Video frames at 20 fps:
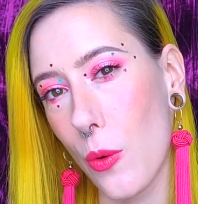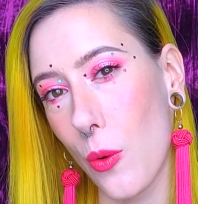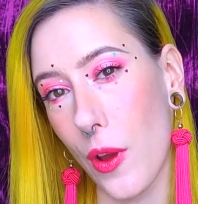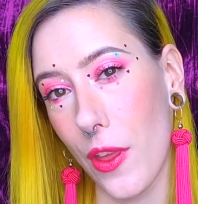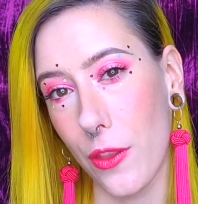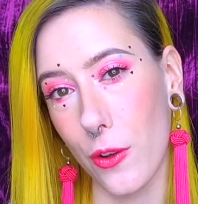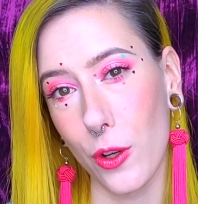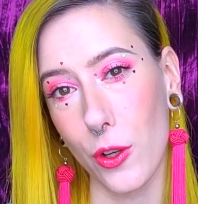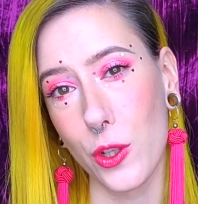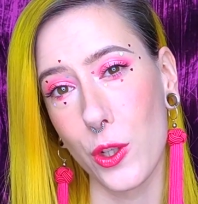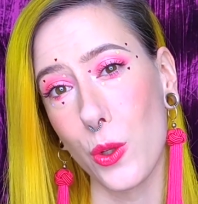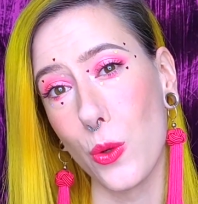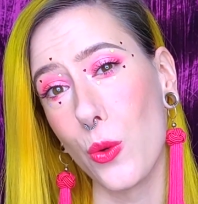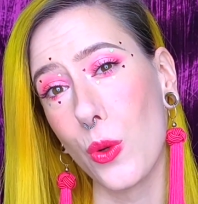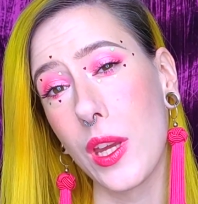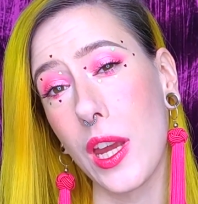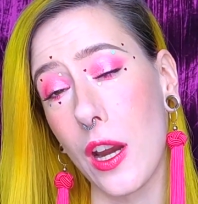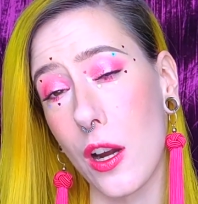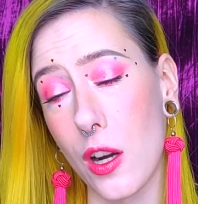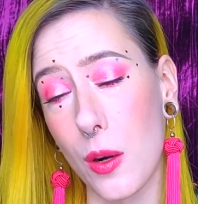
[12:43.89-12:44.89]
whether
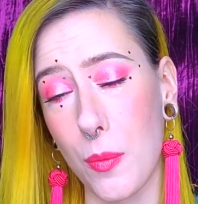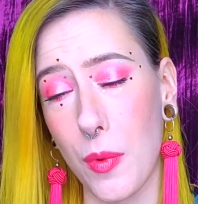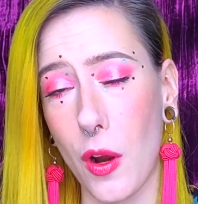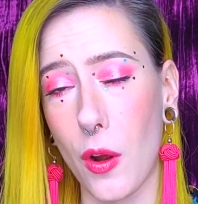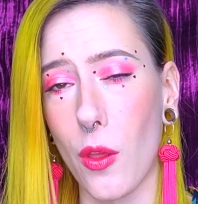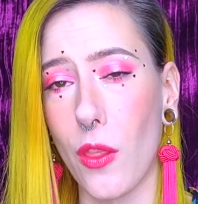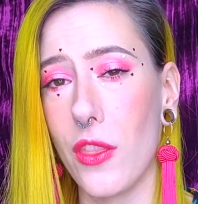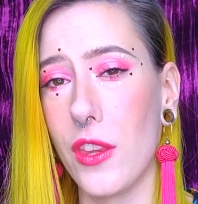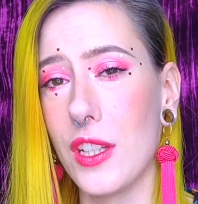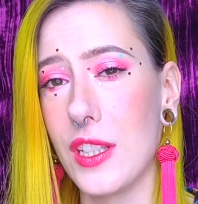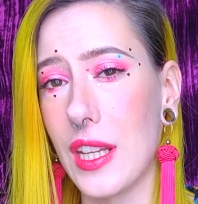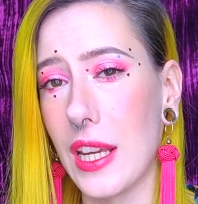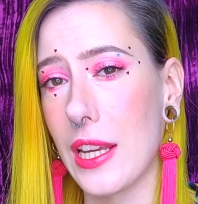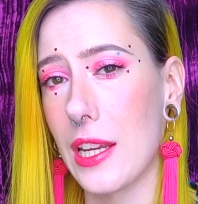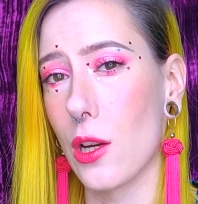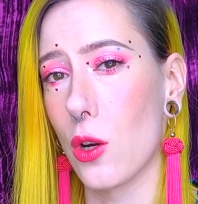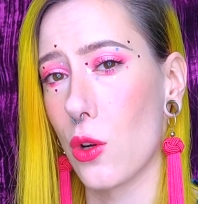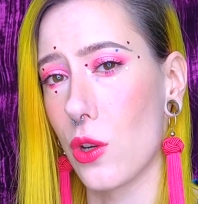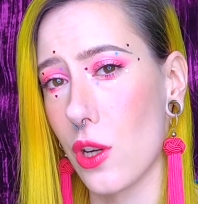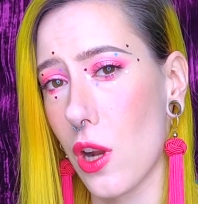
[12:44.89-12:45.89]
you care about the
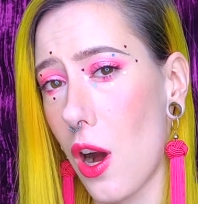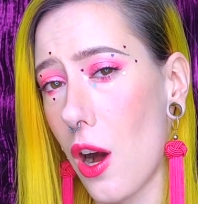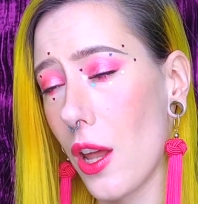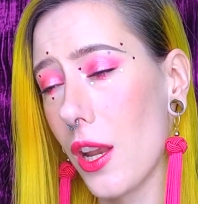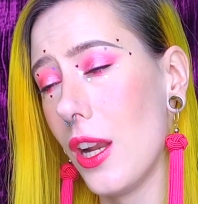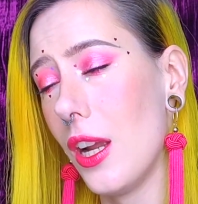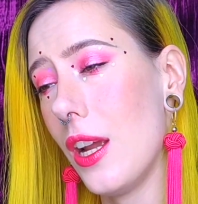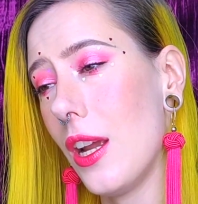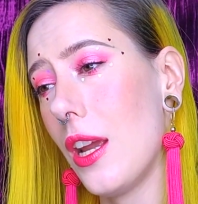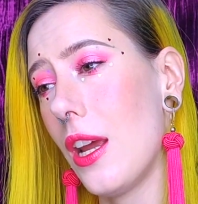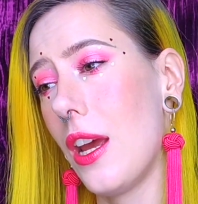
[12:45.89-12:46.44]
day or not.